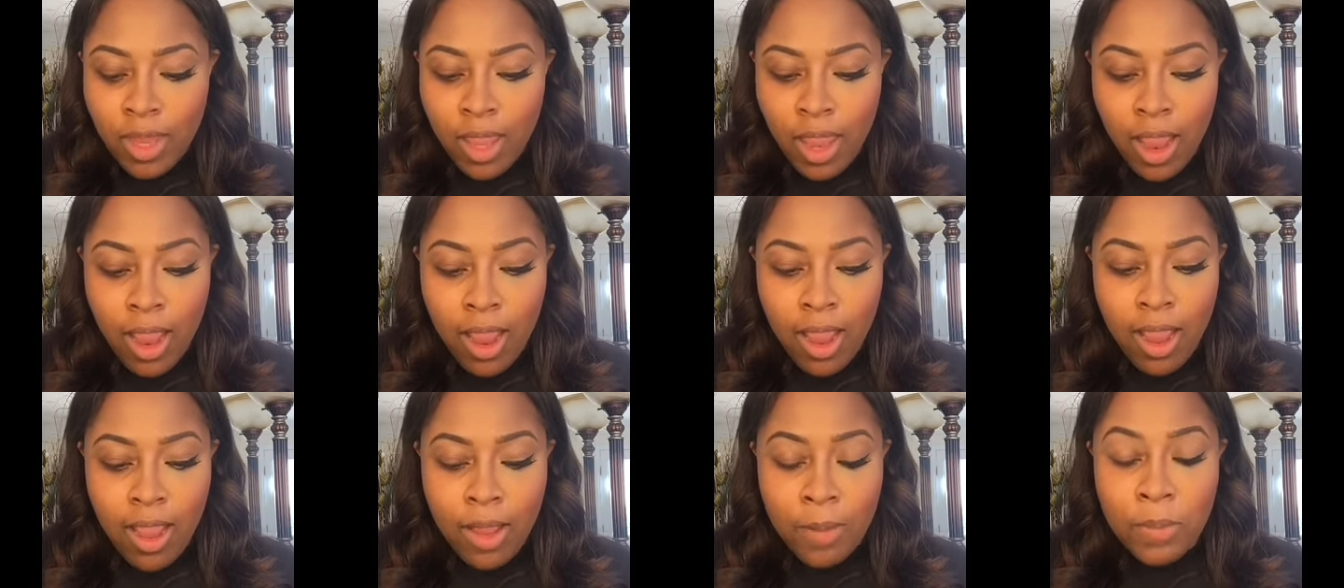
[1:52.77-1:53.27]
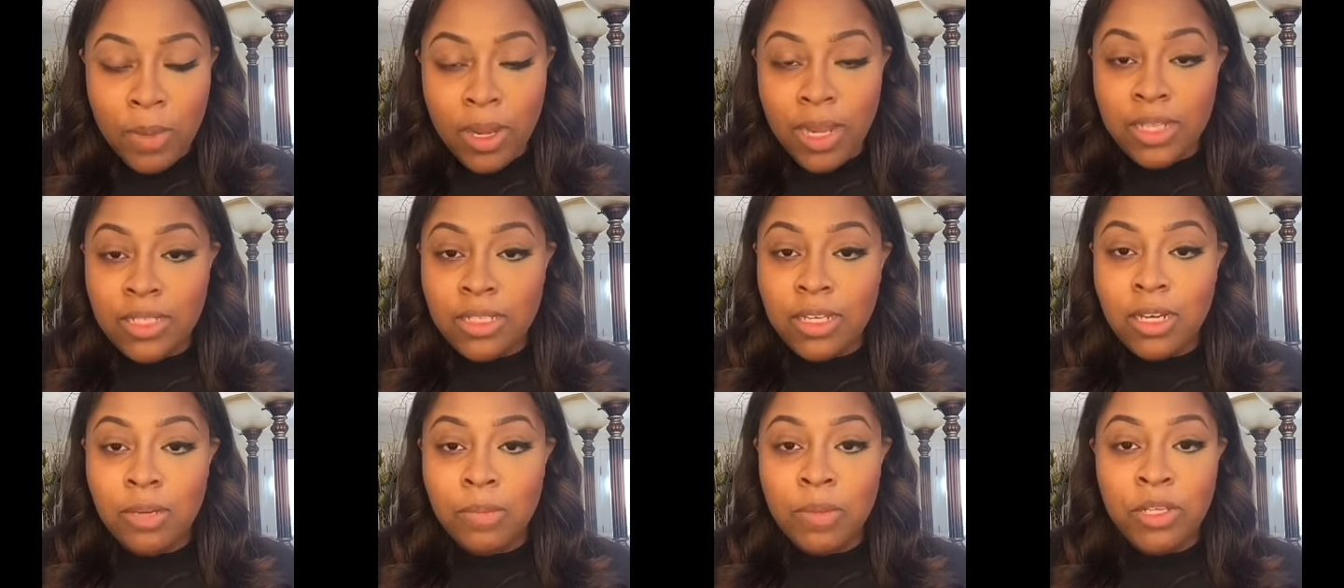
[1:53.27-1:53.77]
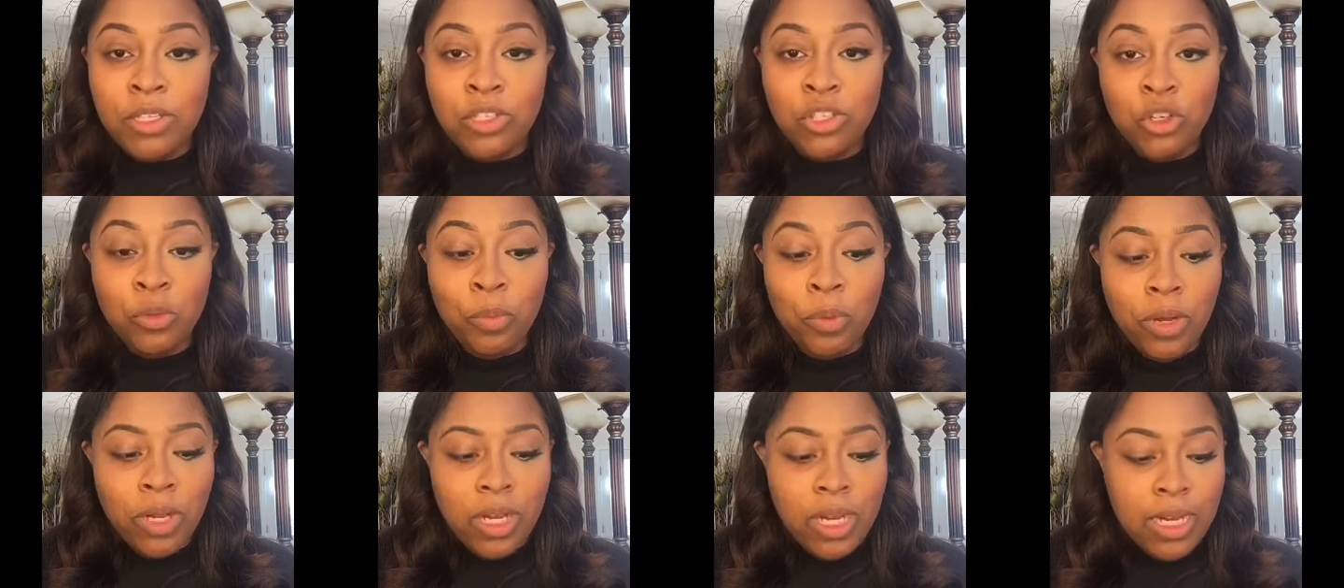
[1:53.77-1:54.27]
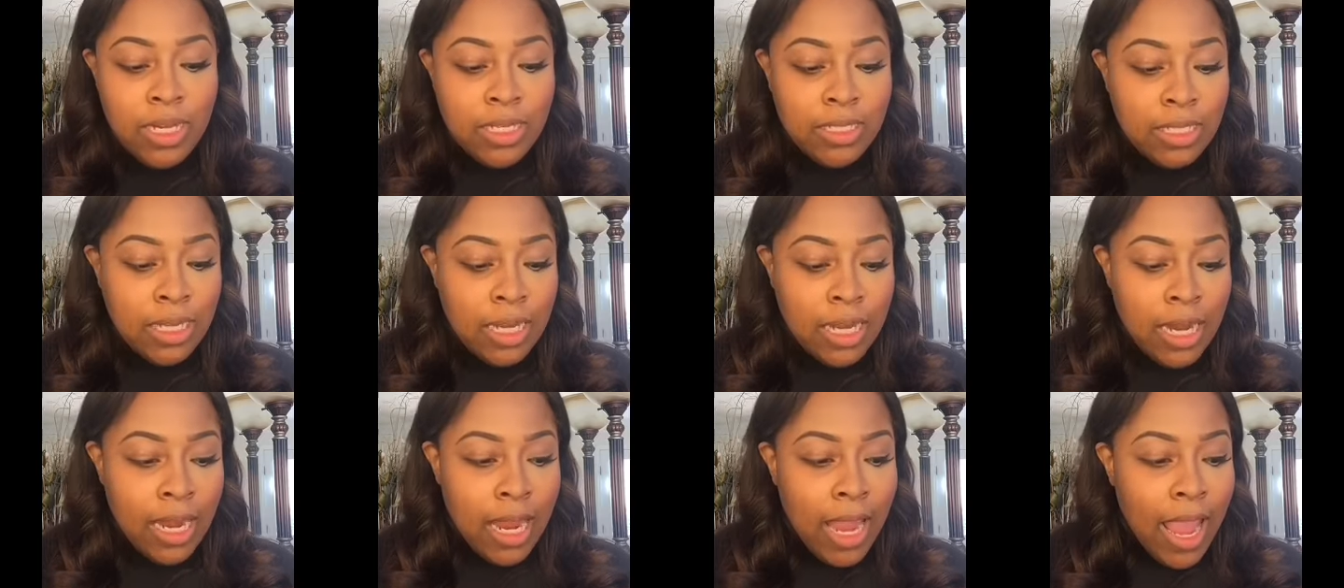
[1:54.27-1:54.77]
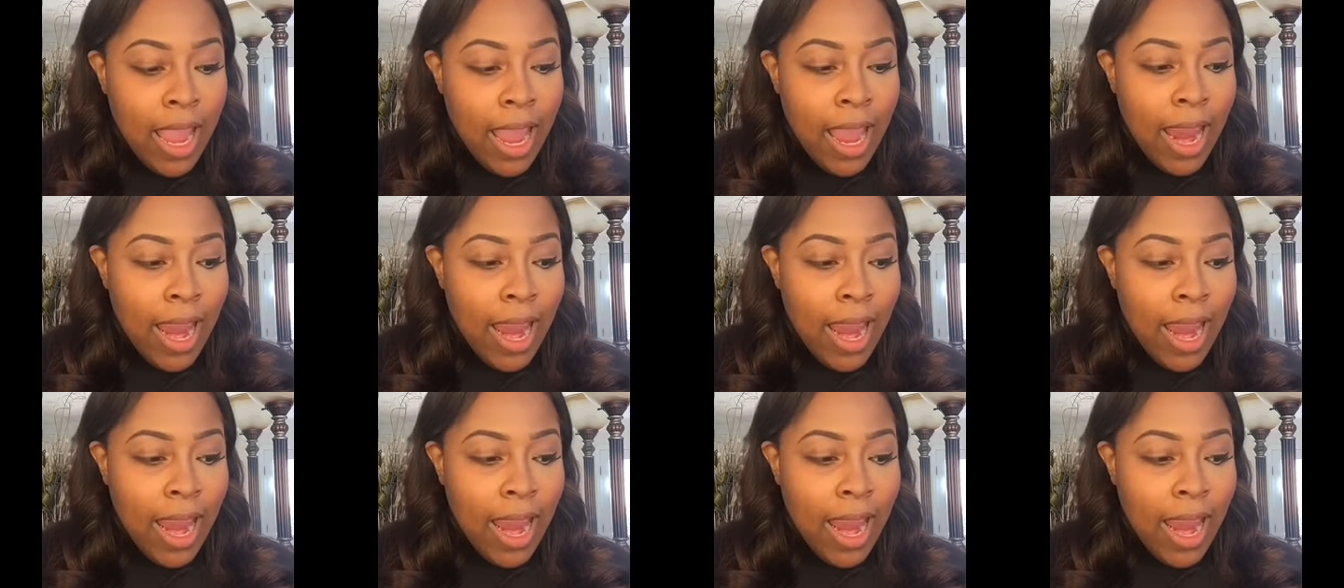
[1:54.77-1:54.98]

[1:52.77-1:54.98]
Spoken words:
It's going to be super easy.